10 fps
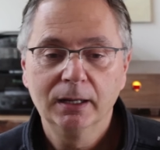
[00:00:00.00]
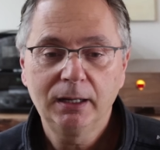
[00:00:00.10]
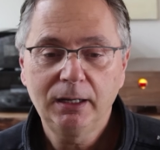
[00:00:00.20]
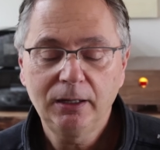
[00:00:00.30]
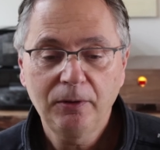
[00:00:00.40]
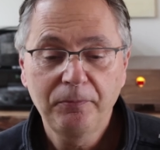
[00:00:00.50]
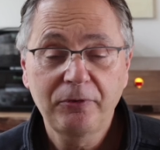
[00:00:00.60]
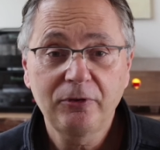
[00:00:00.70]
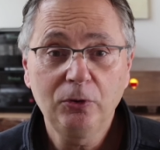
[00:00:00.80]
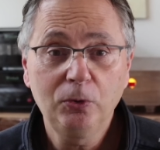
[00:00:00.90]

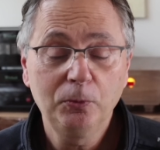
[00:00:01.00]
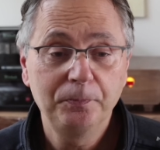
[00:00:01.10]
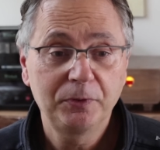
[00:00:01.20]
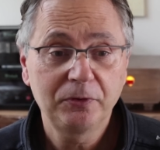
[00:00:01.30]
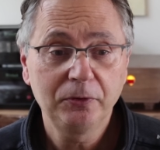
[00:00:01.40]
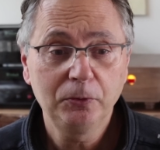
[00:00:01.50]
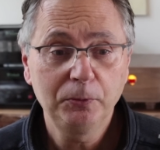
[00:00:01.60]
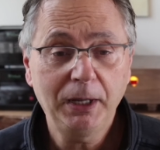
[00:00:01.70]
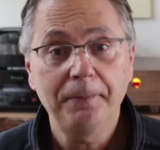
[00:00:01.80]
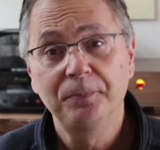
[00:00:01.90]
So
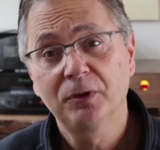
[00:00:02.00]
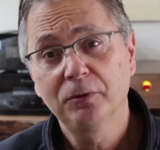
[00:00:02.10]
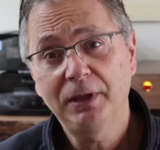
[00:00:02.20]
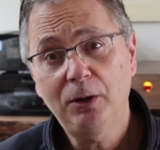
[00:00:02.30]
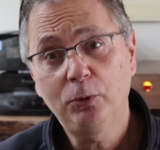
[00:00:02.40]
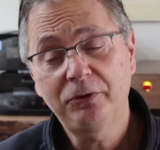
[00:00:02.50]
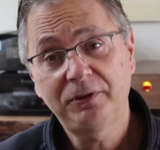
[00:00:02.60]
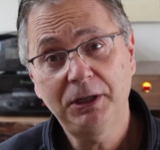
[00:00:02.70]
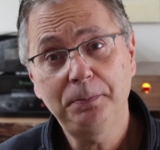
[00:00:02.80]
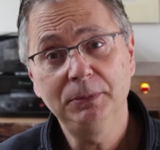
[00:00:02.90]
that was
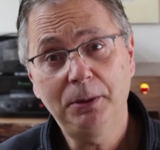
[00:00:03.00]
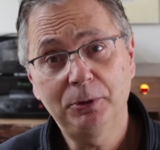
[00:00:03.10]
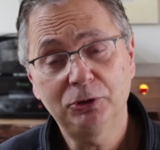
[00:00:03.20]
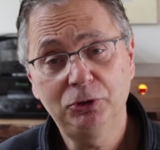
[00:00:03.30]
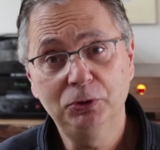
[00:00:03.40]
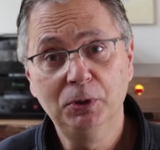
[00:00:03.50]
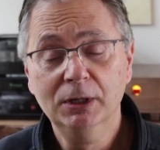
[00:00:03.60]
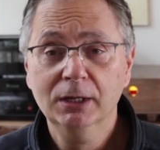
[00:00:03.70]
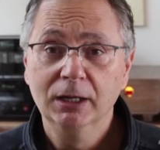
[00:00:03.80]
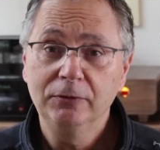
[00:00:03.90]
tip number 2.
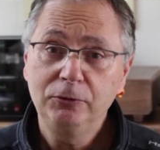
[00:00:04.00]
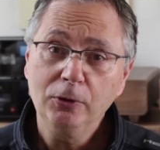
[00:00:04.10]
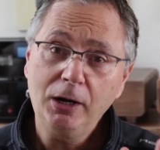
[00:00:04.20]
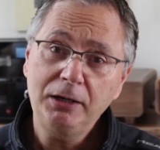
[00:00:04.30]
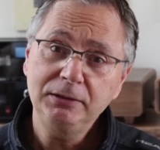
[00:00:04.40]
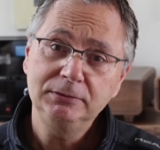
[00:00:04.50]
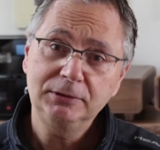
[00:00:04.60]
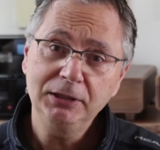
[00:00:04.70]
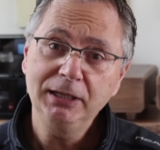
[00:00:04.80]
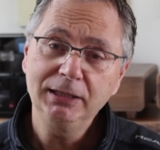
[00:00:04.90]
If you are
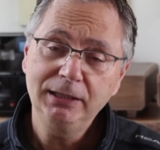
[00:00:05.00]
running a